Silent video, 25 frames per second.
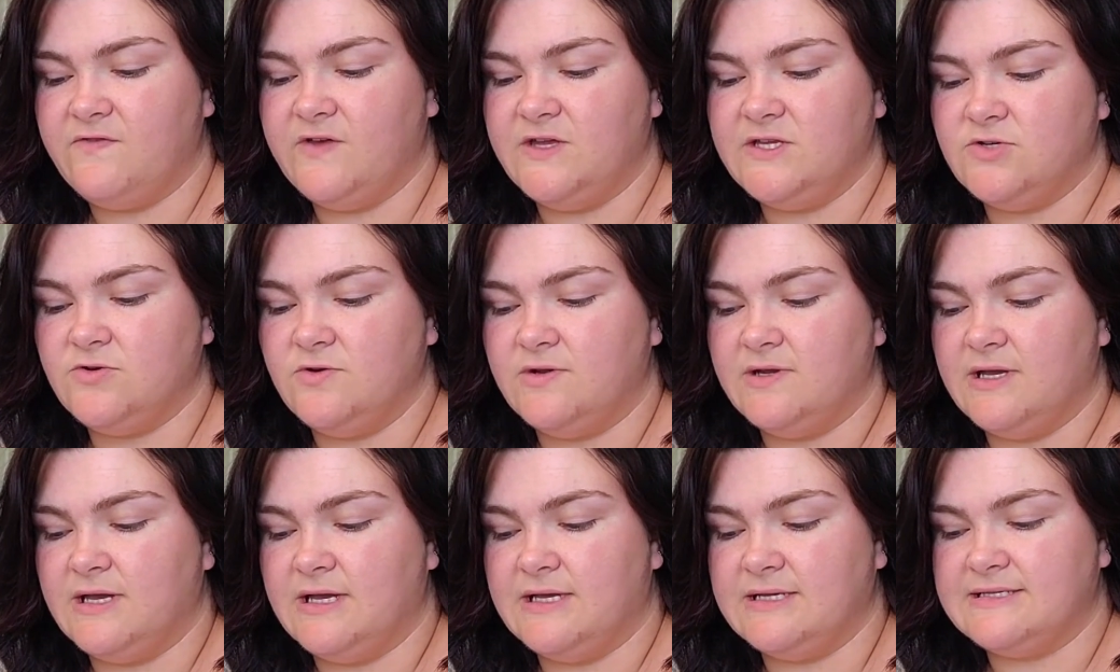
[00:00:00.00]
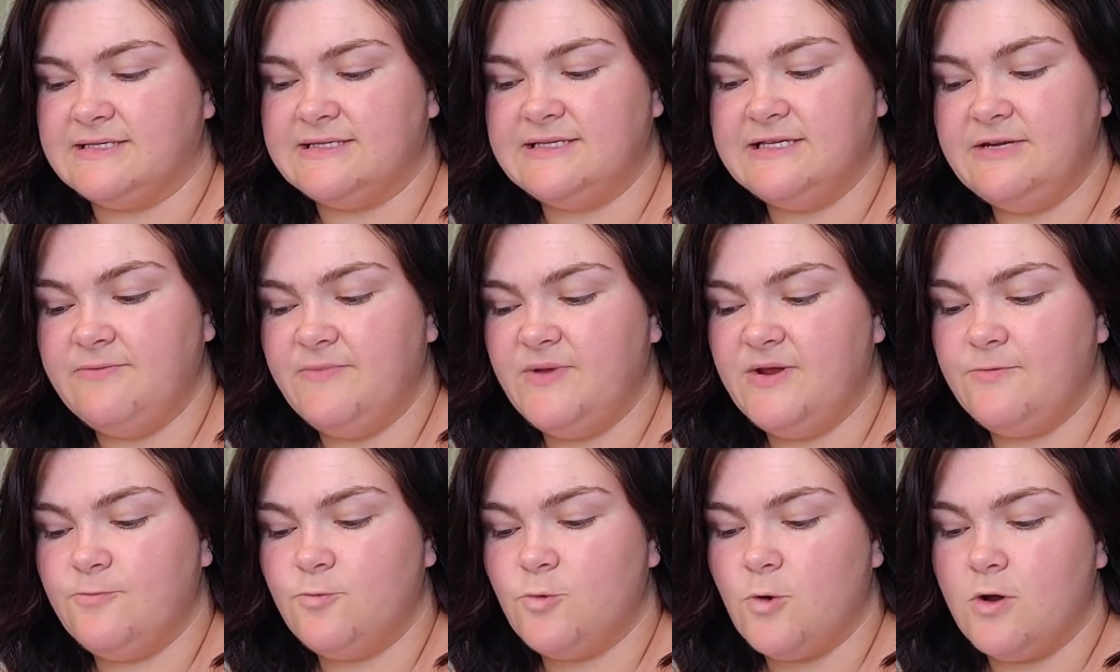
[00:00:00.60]
featuring a
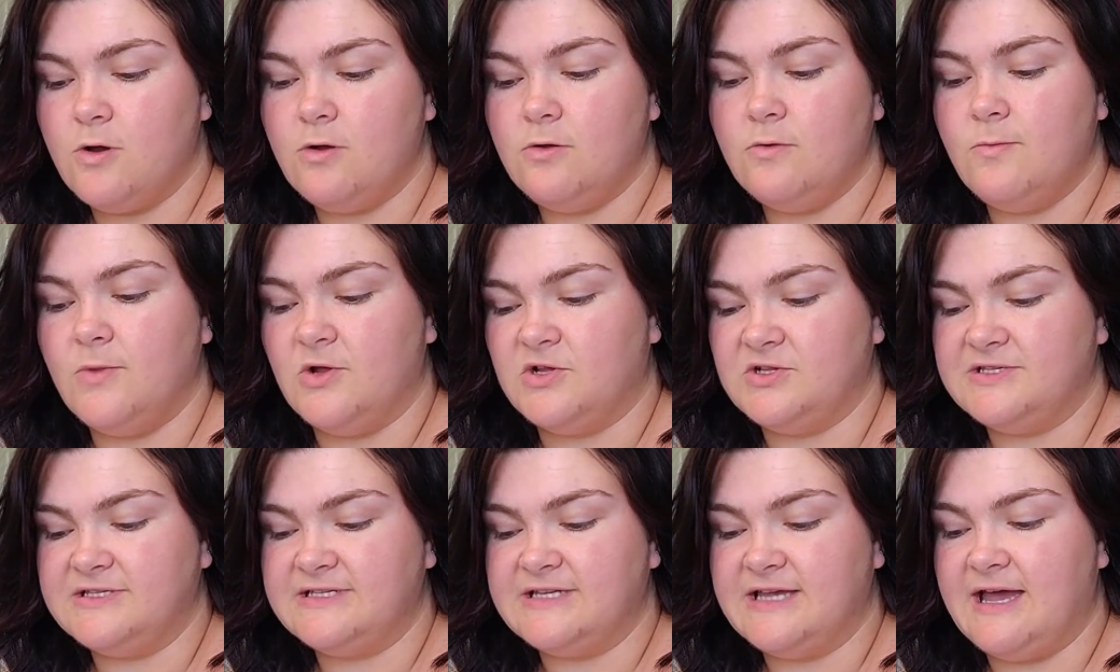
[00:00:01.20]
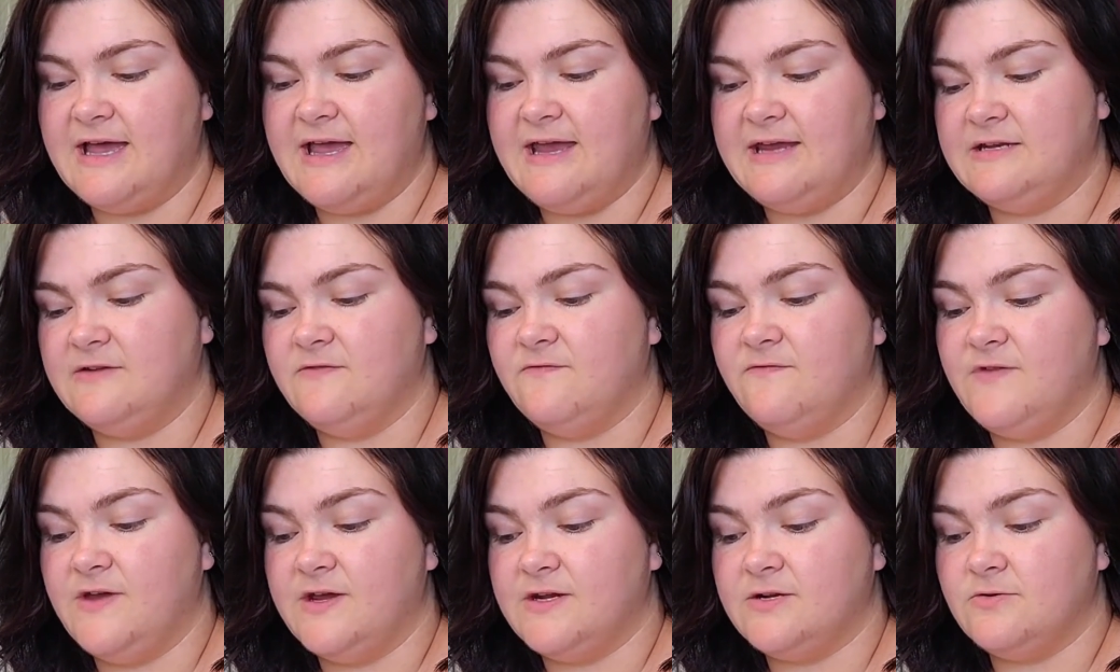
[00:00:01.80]
cinnamon roll monster and
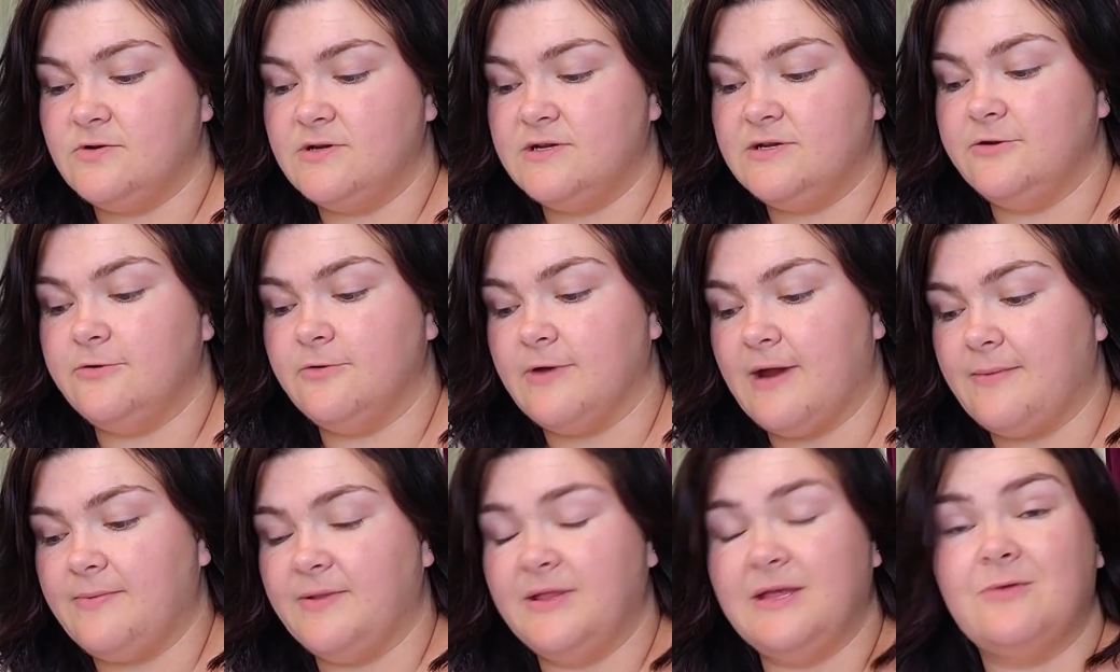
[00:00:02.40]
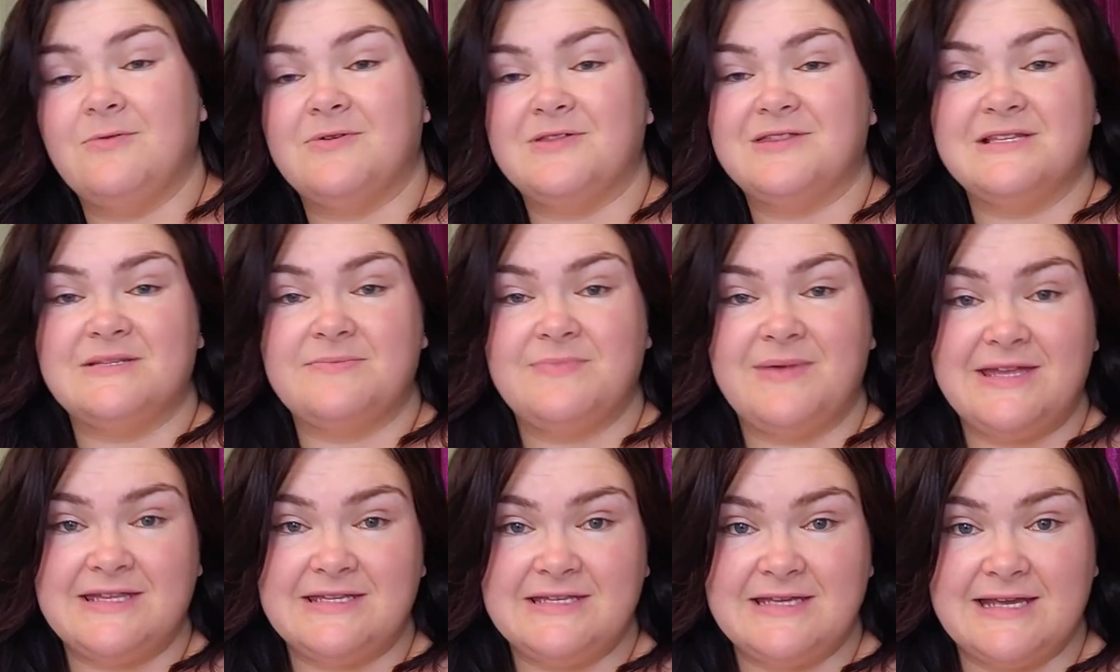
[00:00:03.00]
a veteran grappling with
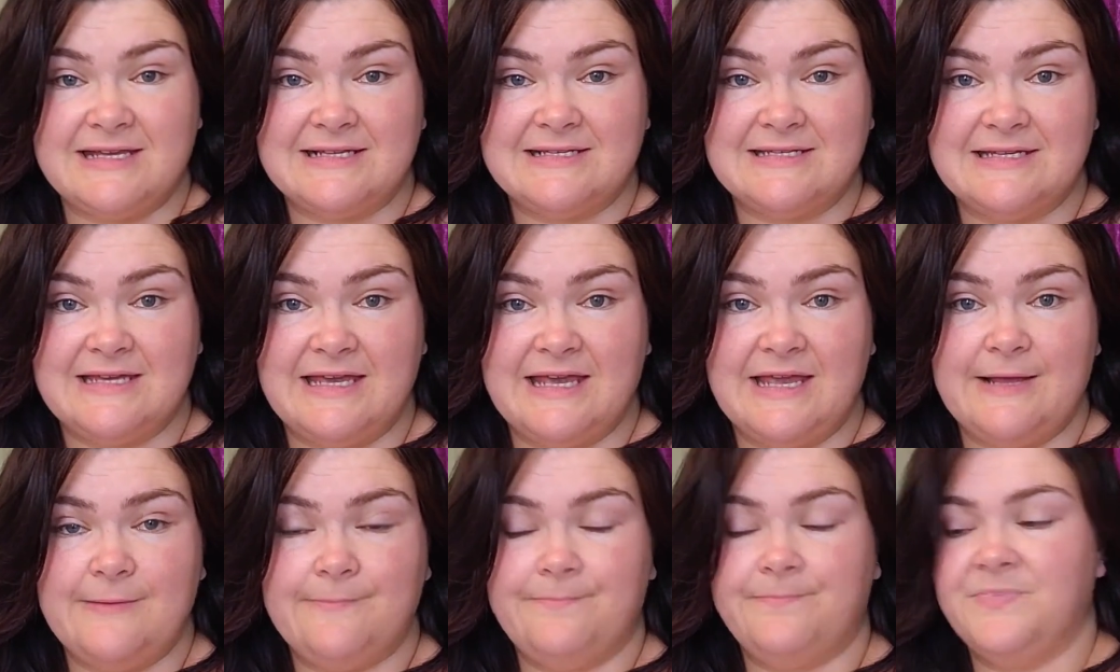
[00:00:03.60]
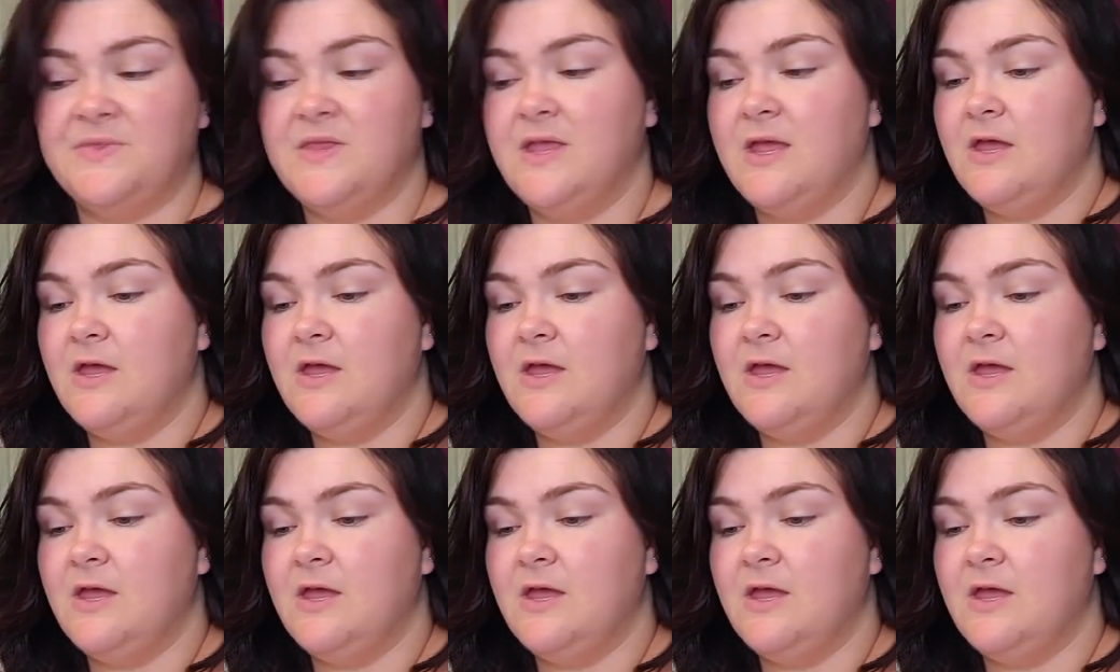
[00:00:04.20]
his PTSD.